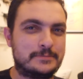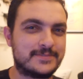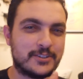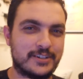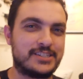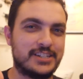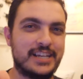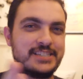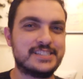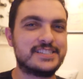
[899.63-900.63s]

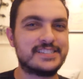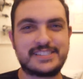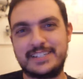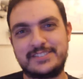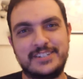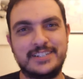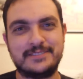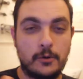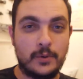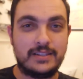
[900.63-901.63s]
Congratulations, Skill Tree.
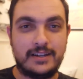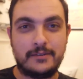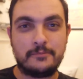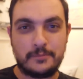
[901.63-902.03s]
Well done,